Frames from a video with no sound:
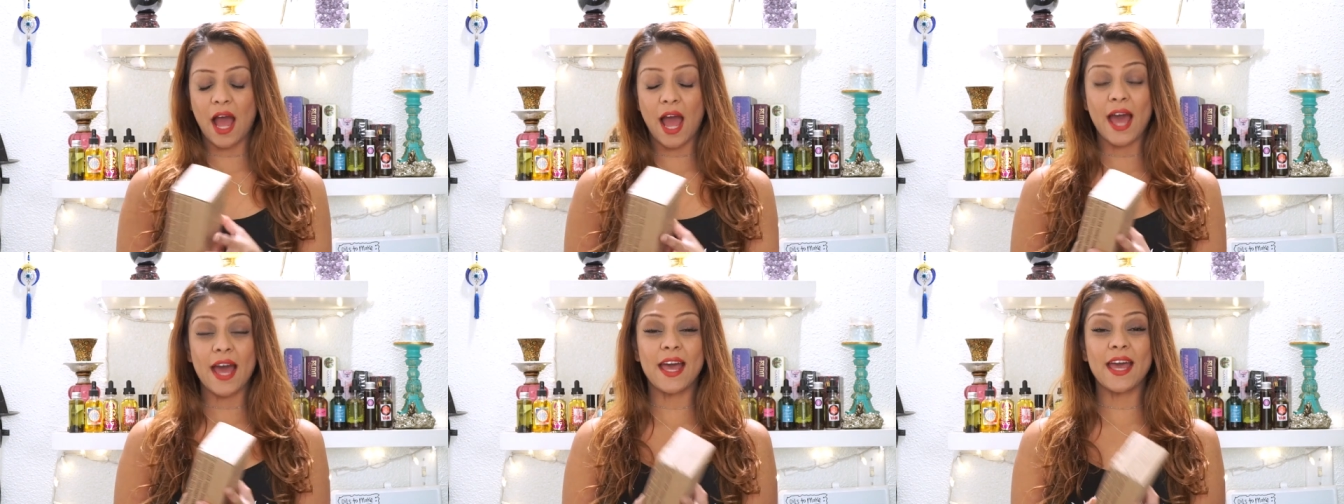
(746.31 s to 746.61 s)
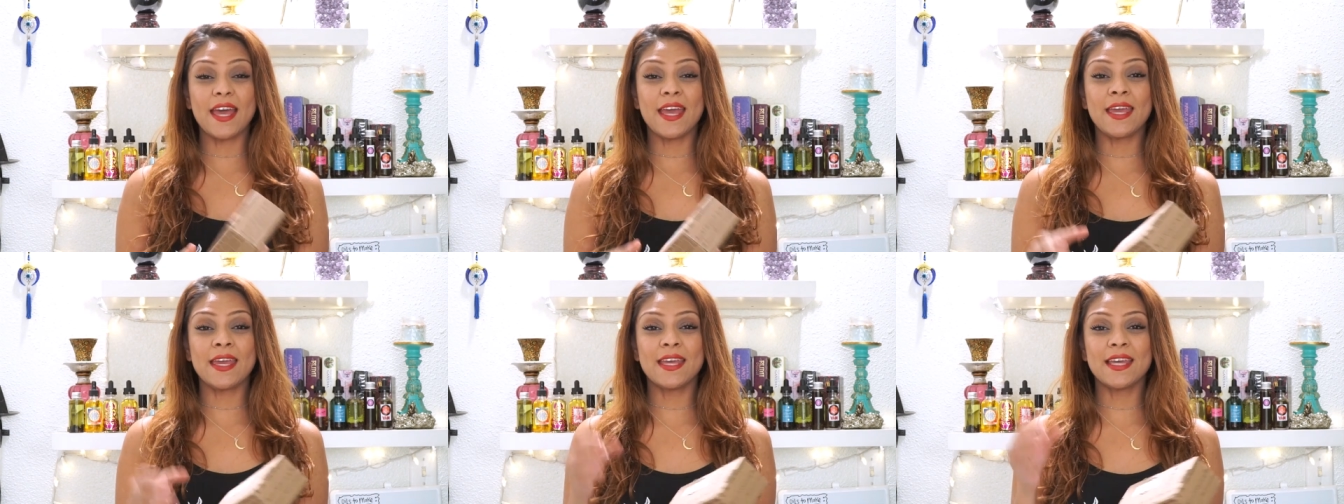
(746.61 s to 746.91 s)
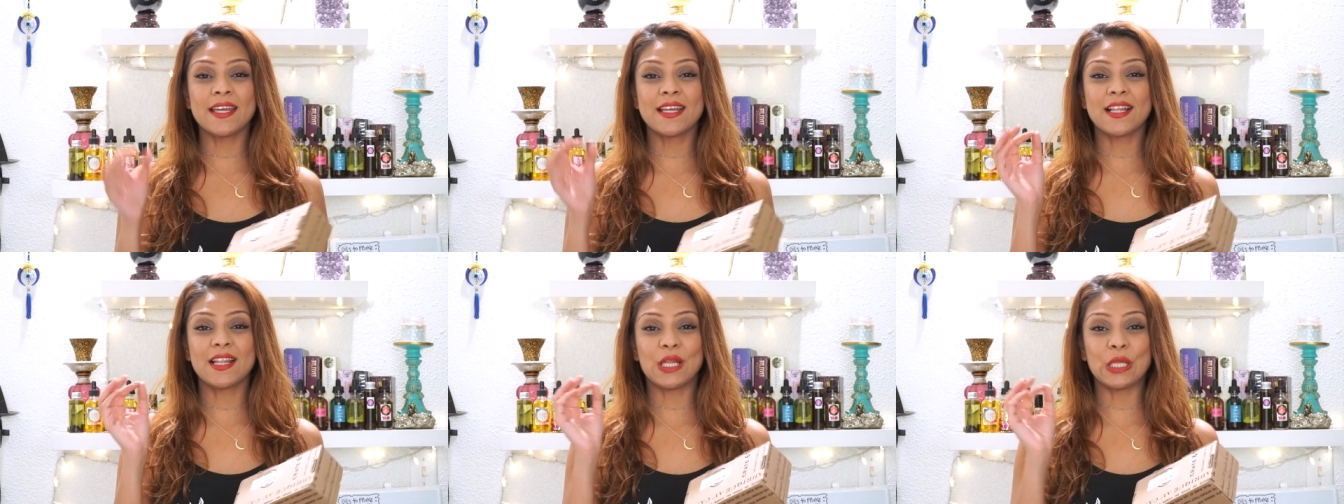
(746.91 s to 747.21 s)

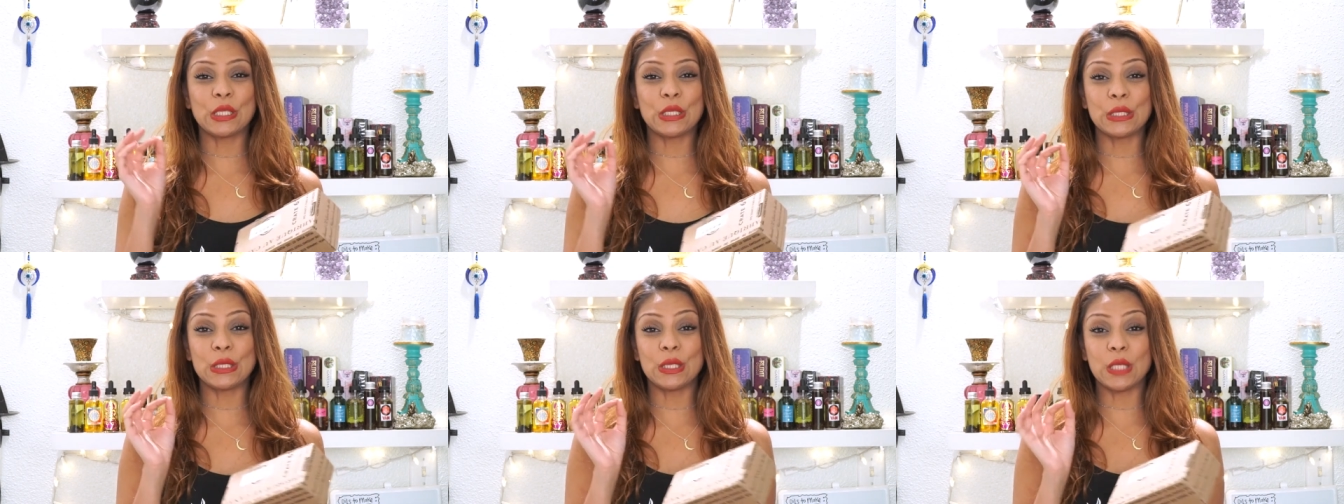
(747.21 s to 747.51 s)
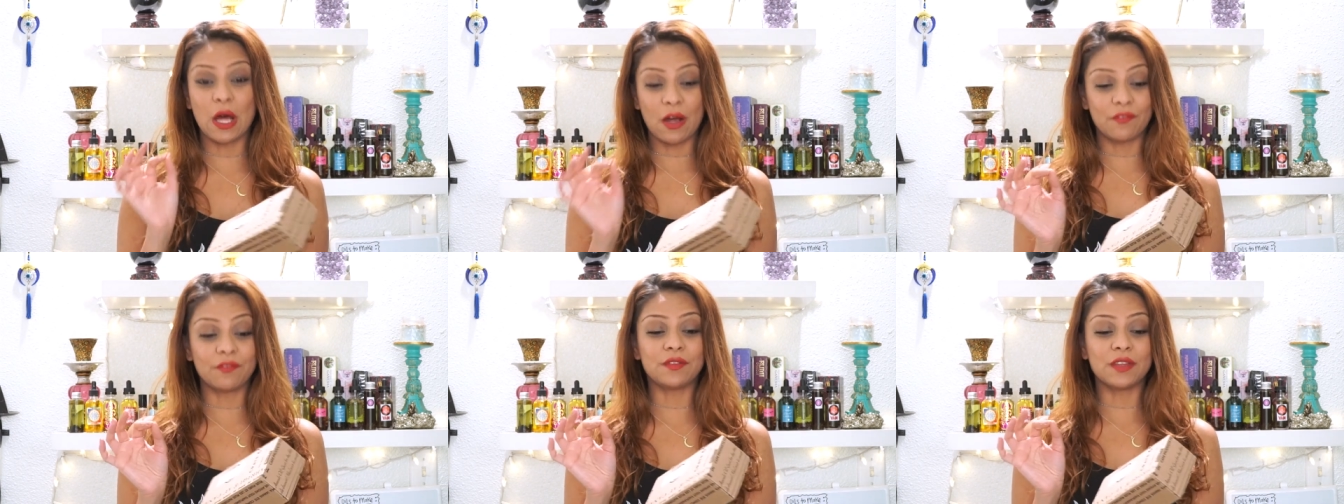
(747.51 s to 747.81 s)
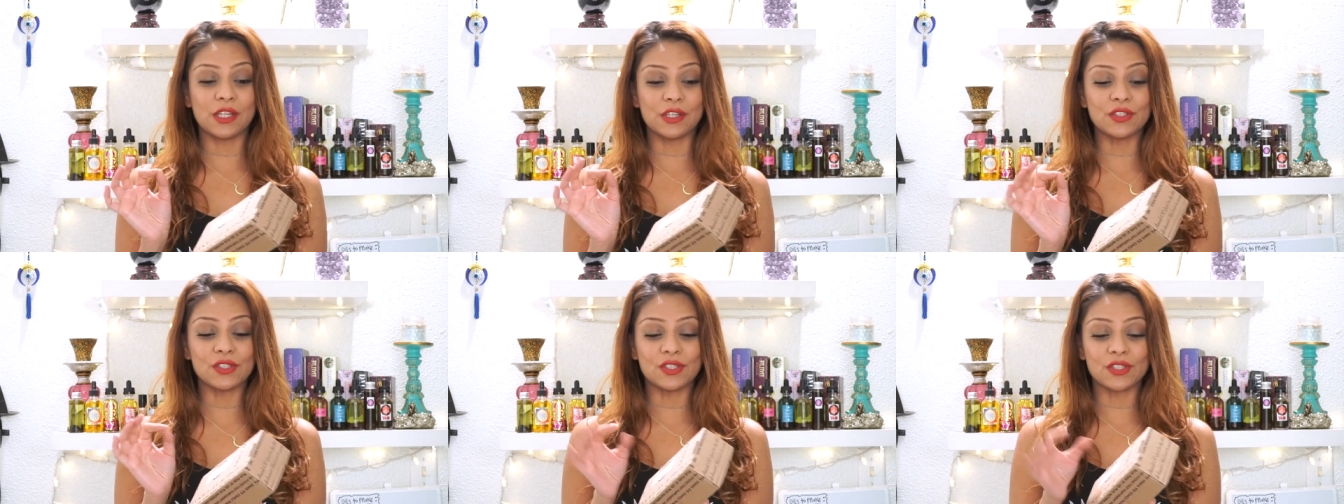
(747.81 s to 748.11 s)
I
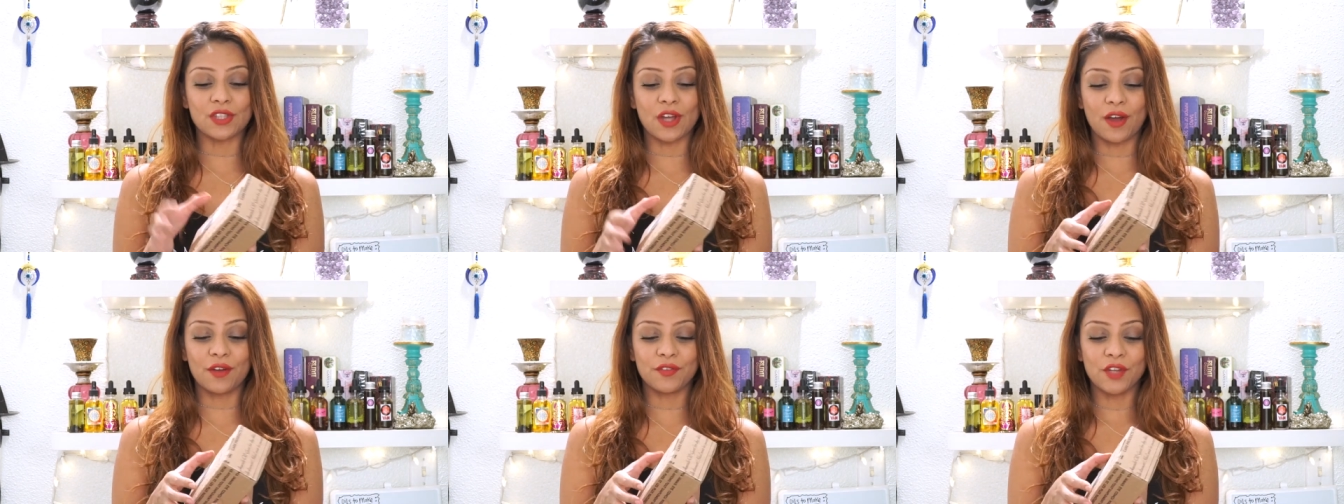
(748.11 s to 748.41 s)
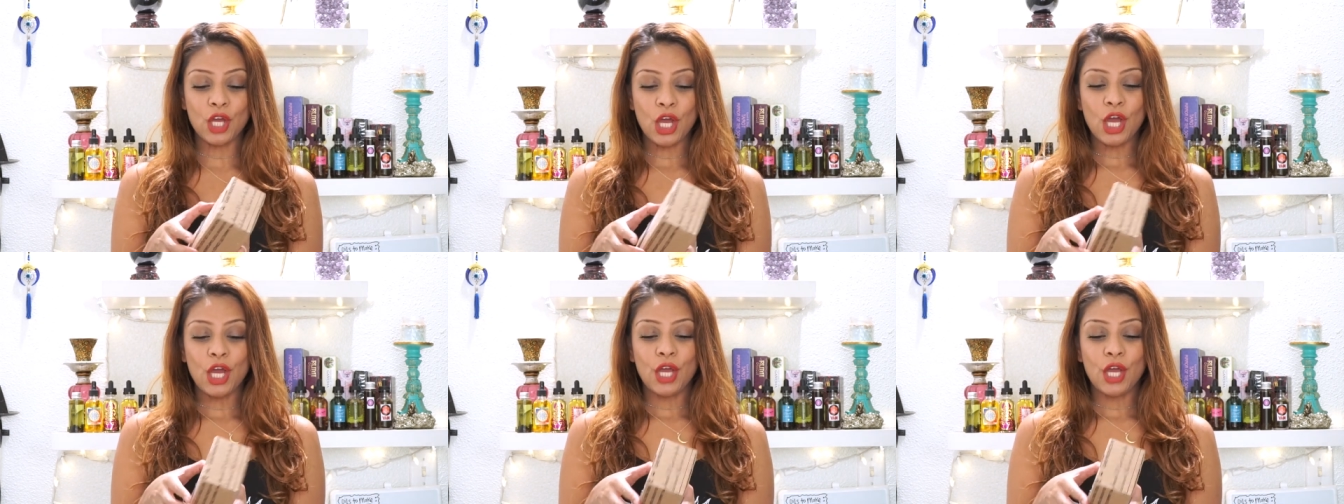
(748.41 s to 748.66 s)
love this stuff.